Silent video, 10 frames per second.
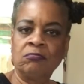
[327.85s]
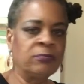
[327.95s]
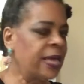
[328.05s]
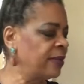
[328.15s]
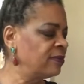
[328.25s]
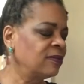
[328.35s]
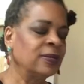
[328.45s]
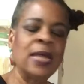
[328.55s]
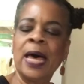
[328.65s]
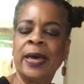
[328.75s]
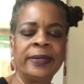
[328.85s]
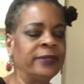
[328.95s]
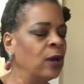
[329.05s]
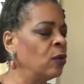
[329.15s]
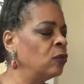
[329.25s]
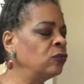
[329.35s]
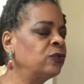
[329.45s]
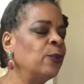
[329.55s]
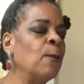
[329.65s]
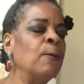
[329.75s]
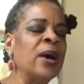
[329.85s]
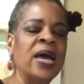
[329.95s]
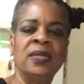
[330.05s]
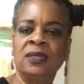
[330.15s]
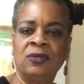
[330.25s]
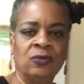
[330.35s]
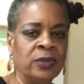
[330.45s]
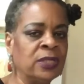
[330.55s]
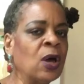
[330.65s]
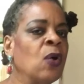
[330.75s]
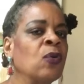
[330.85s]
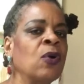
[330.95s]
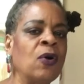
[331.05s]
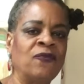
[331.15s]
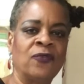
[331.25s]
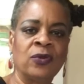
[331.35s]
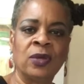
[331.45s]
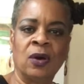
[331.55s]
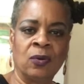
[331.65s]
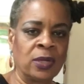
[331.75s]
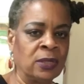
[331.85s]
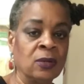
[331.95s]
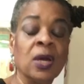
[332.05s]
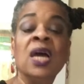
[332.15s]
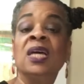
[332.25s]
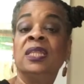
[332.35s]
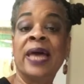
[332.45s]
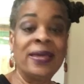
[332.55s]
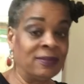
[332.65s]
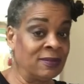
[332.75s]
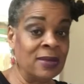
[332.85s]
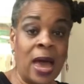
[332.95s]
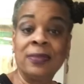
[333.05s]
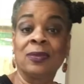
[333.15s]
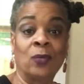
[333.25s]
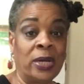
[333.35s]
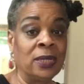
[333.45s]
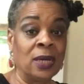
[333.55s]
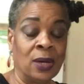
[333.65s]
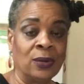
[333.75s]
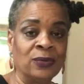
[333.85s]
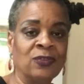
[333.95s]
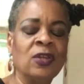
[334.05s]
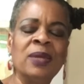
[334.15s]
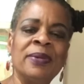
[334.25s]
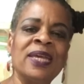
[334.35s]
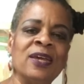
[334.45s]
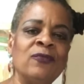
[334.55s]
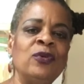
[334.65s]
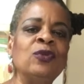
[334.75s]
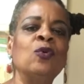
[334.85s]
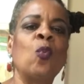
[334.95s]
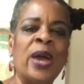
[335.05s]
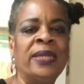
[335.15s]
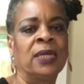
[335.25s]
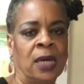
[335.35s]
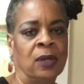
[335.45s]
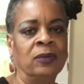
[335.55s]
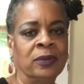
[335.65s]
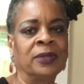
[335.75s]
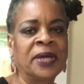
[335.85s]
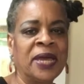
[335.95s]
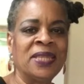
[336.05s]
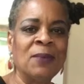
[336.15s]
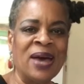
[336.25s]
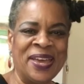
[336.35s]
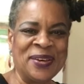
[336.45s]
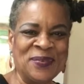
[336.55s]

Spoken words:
That's a lie. Don't bite into it. Don't go for the okie doke. That's not the way to go. So let me give you the way to go, okay? That might help.